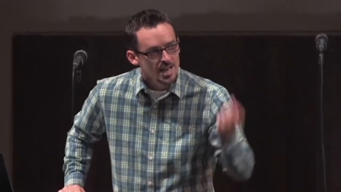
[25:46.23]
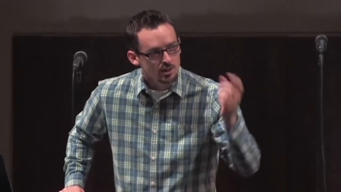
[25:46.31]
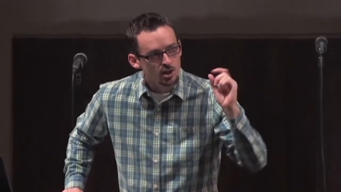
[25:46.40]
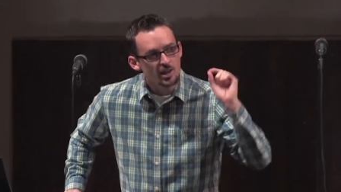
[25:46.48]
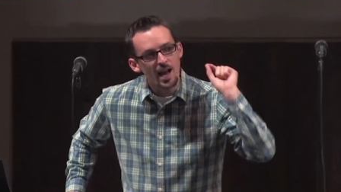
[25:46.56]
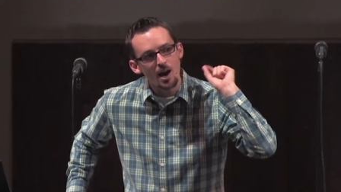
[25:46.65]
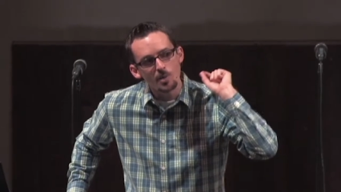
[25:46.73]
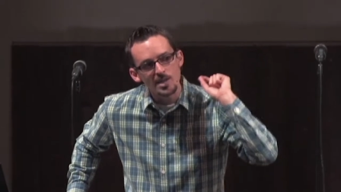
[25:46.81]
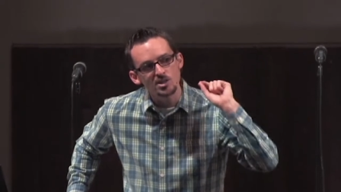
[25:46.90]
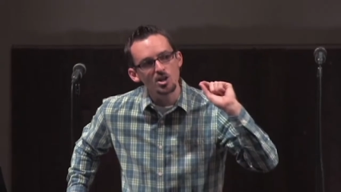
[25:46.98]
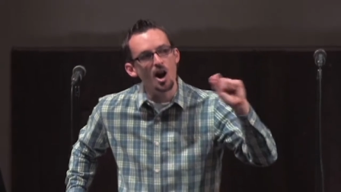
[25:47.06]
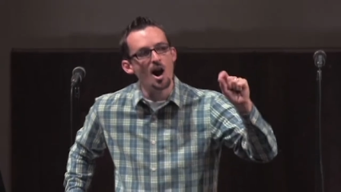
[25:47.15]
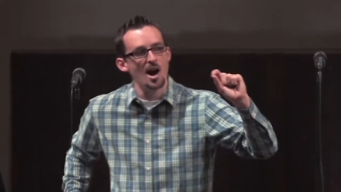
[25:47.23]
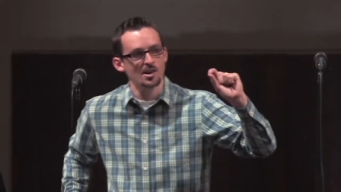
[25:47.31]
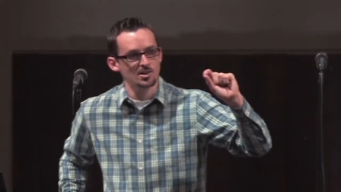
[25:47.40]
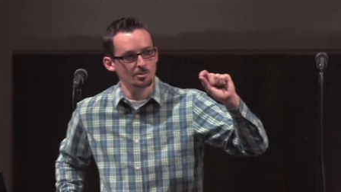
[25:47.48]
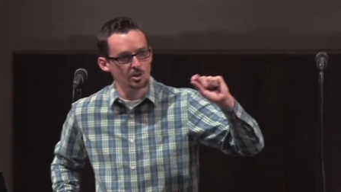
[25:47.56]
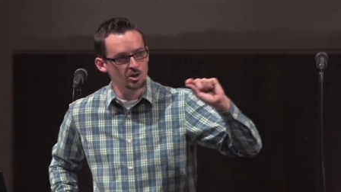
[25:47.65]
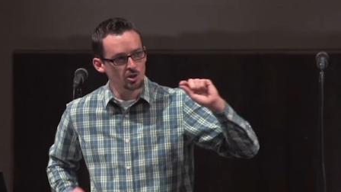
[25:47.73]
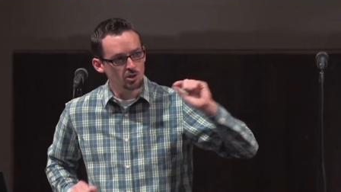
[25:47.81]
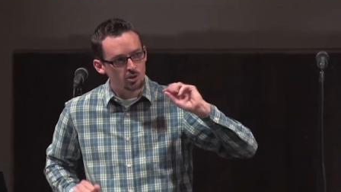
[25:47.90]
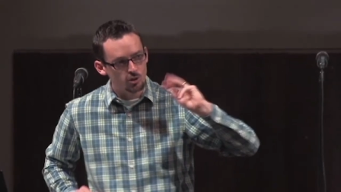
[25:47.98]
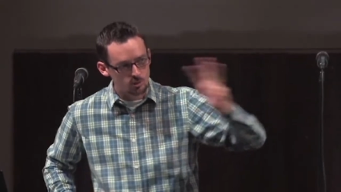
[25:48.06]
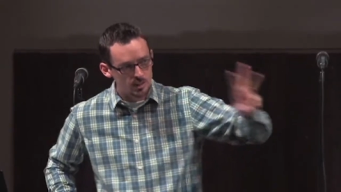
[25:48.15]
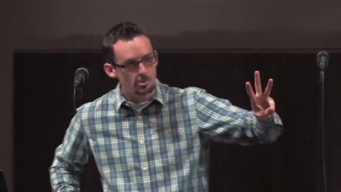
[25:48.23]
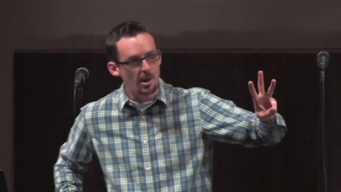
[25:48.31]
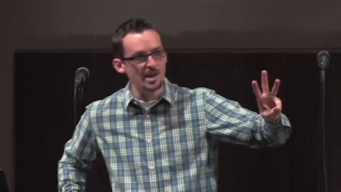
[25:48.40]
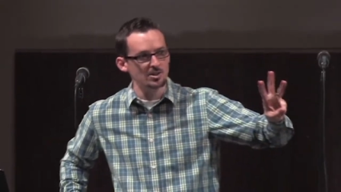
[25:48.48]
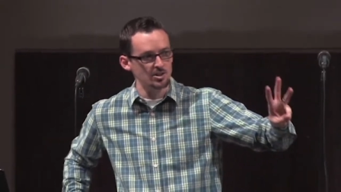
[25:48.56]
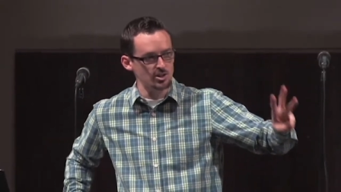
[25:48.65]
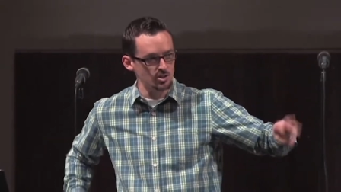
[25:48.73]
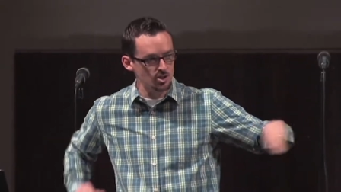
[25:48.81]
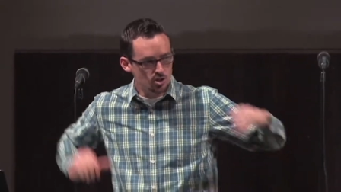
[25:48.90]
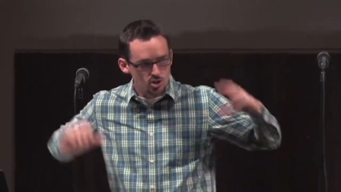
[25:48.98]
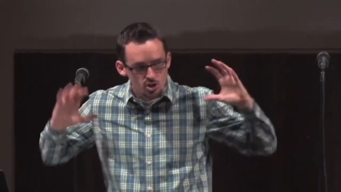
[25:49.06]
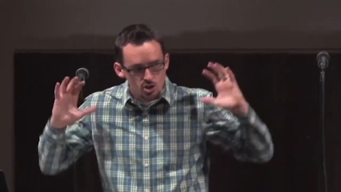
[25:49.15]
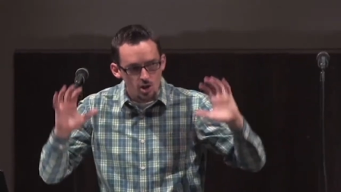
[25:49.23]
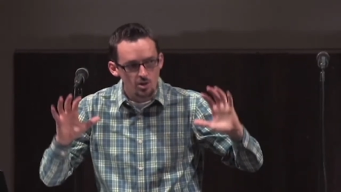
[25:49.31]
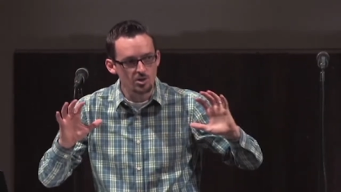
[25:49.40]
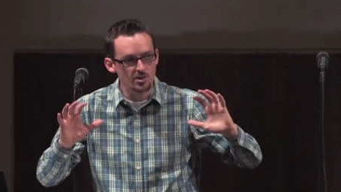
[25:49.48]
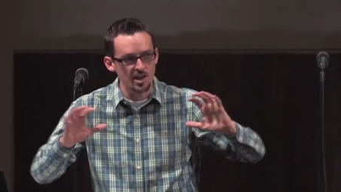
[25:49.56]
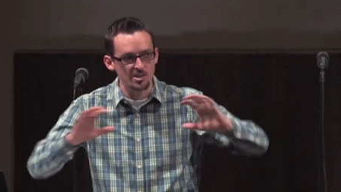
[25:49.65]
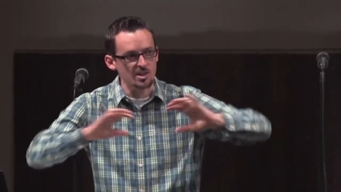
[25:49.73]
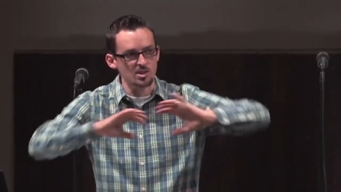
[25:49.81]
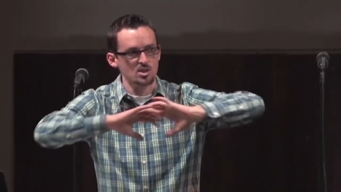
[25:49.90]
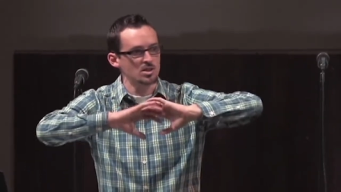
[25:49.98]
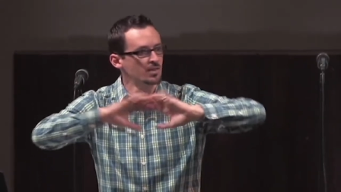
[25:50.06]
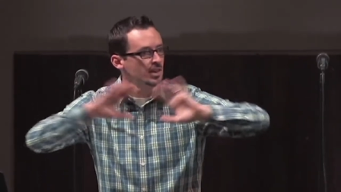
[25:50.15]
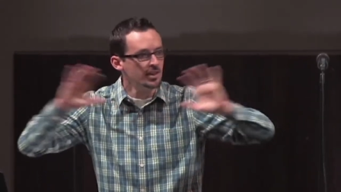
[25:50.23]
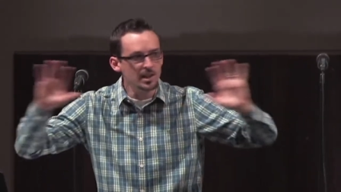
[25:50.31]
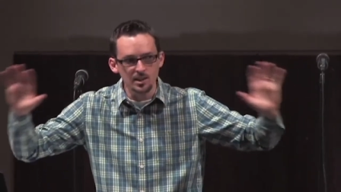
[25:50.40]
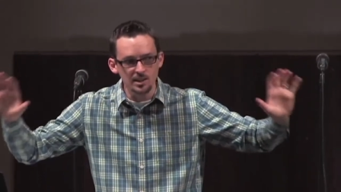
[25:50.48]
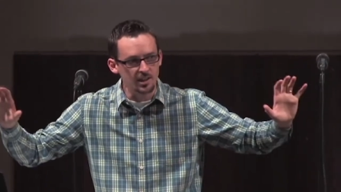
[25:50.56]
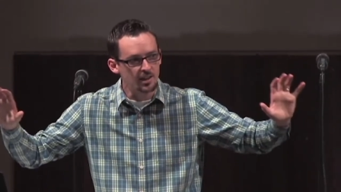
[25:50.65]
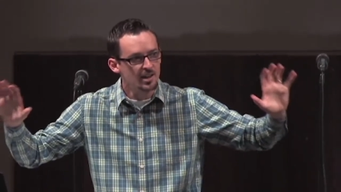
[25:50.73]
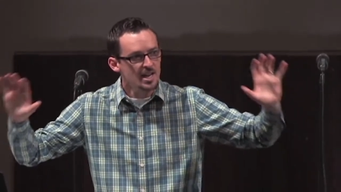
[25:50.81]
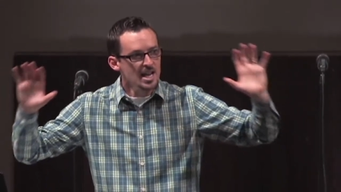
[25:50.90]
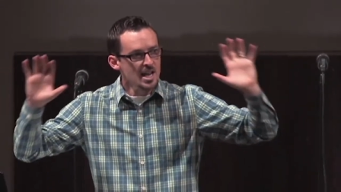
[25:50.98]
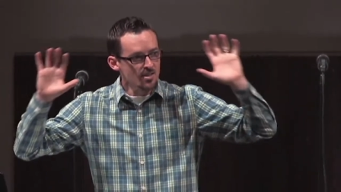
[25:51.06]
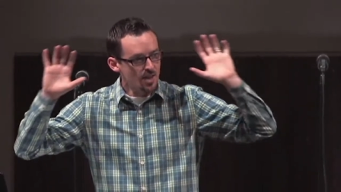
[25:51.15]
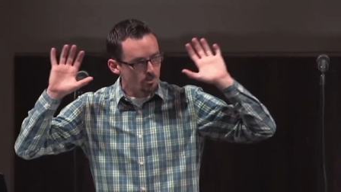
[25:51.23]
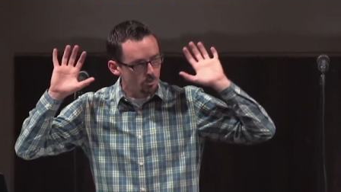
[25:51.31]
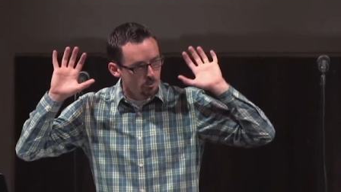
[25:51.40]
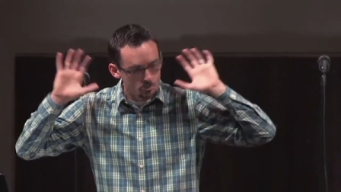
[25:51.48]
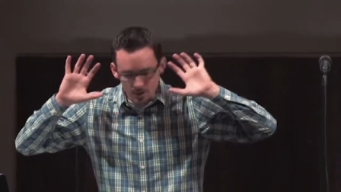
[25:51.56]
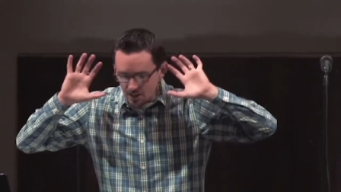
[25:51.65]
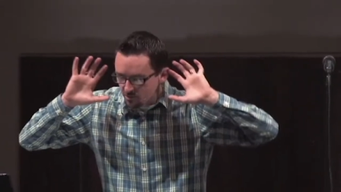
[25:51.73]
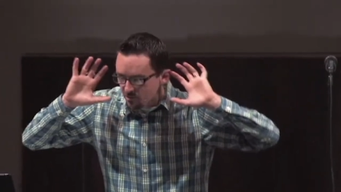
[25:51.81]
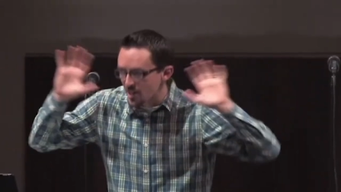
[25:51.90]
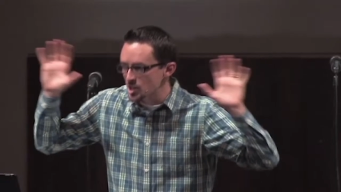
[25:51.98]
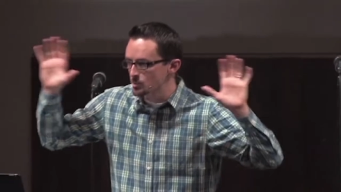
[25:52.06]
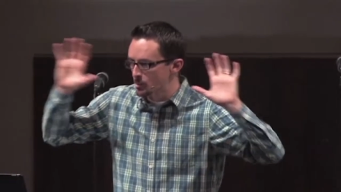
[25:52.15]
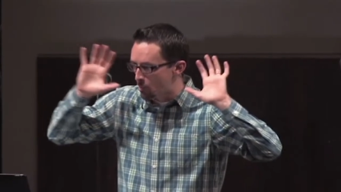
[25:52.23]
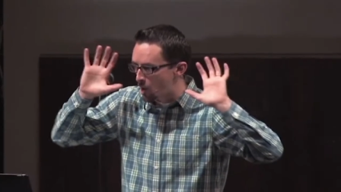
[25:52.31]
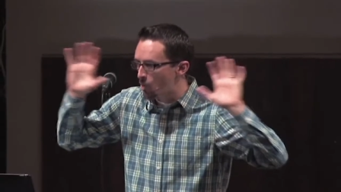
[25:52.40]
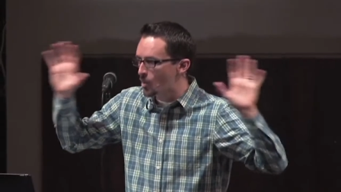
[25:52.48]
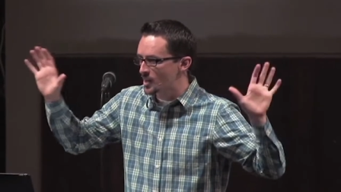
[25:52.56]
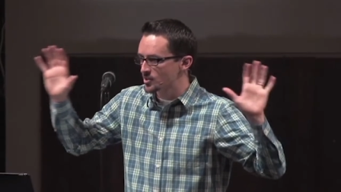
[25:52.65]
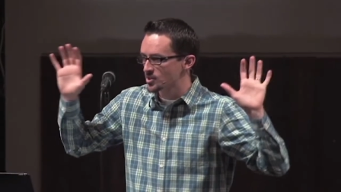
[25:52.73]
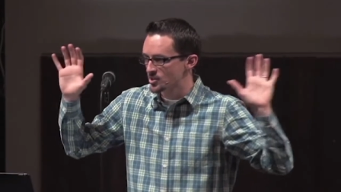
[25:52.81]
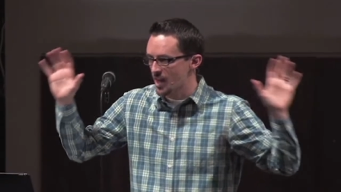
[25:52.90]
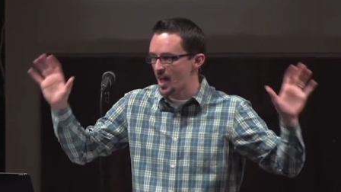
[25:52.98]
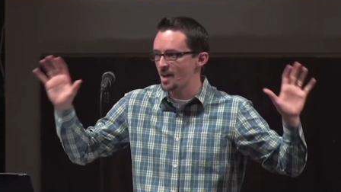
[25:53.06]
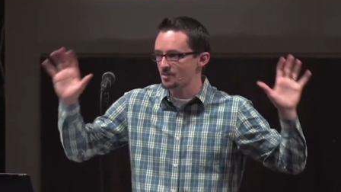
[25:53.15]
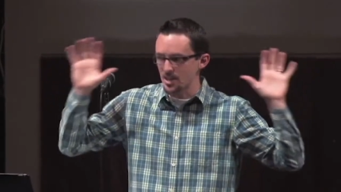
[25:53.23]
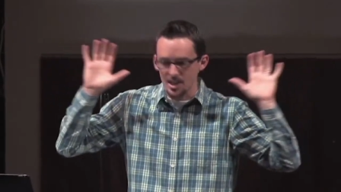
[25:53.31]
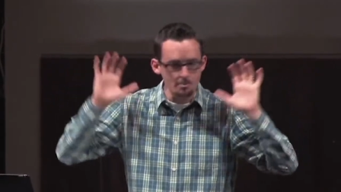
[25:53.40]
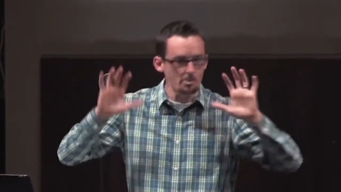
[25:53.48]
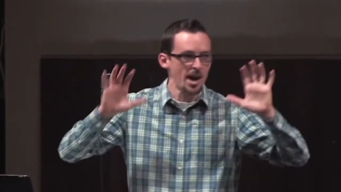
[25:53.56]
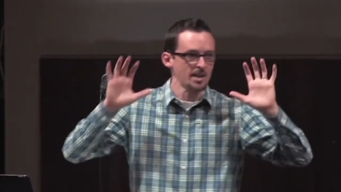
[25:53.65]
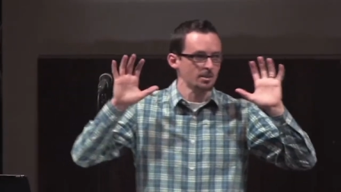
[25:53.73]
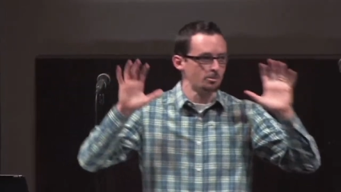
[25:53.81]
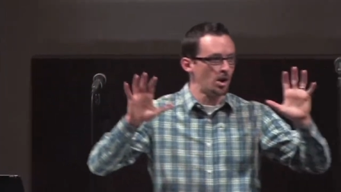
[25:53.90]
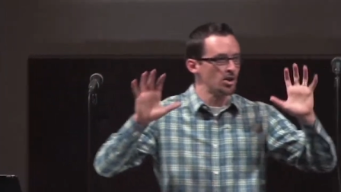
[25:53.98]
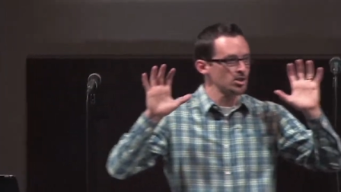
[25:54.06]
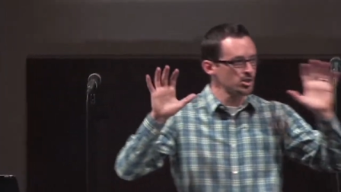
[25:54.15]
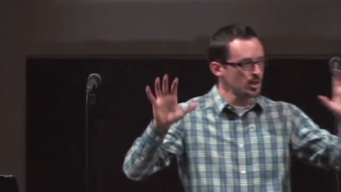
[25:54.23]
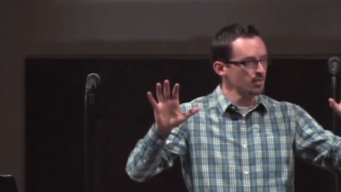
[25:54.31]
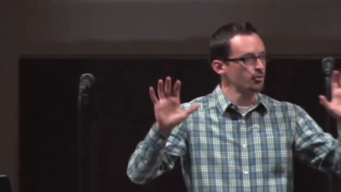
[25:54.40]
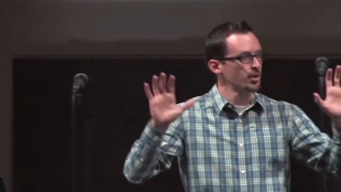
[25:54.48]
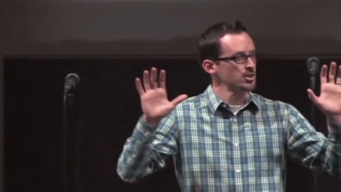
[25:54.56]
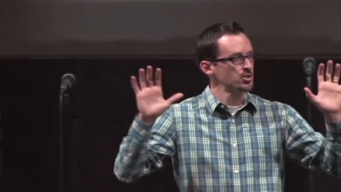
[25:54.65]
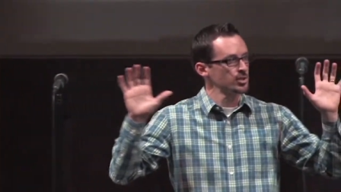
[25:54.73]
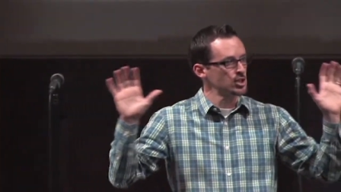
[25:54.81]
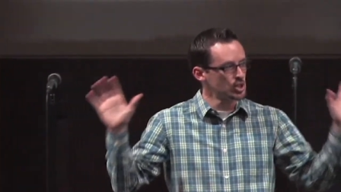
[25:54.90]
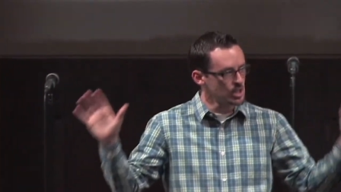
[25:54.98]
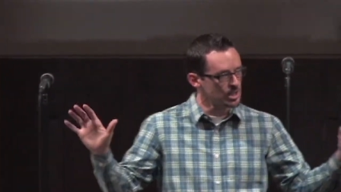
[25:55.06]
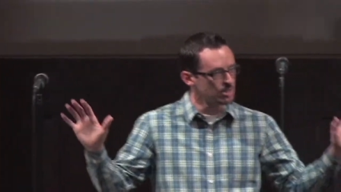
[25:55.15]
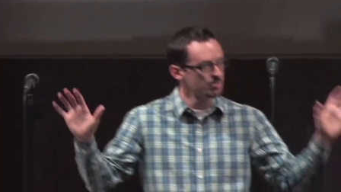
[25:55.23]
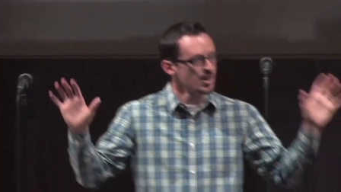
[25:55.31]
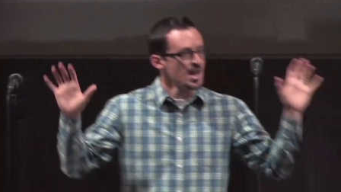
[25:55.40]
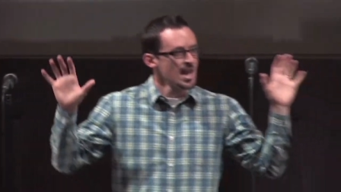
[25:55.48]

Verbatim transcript: Look at how he talks. I'm going to show you three passages just to show you that I think this is very clear that the investment Paul wants us to have, the impact that Paul is looking for us to achieve,